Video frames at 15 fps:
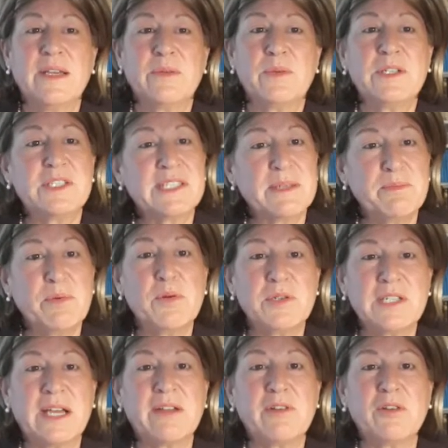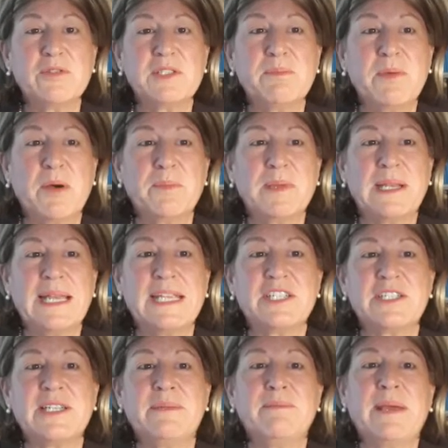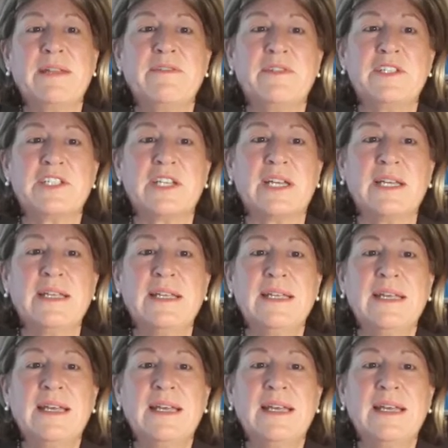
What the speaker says: which support our older population in Bedfordshire,